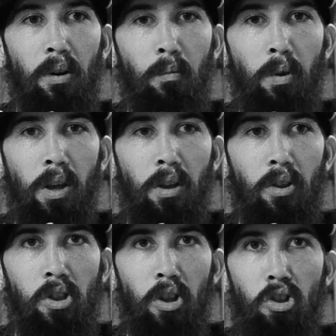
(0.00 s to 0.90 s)
We
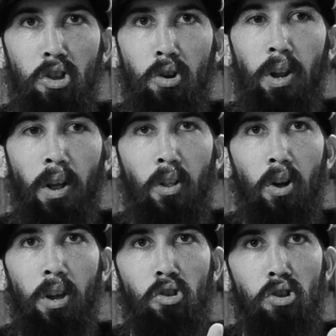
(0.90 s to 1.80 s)
just shoot and
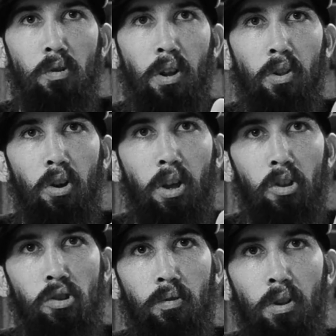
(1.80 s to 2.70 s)
look and shoot and look
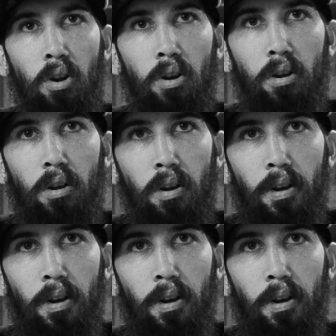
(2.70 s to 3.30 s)
and shoot and look.